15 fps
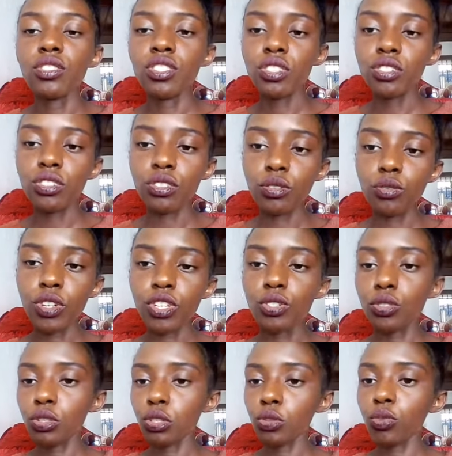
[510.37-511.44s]
you're just going
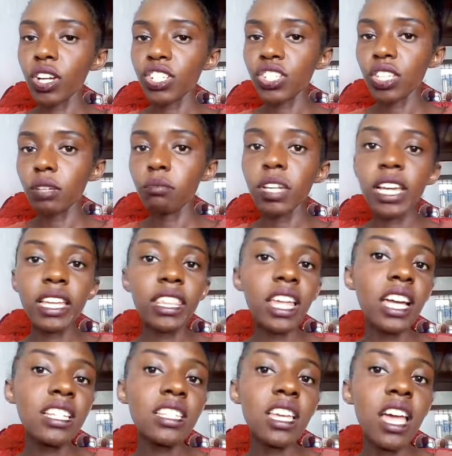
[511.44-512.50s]
to swatch them like
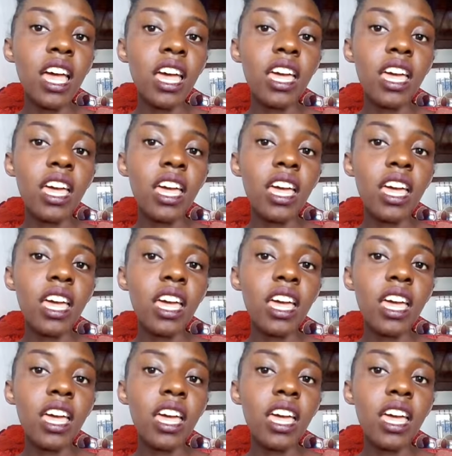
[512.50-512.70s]
that,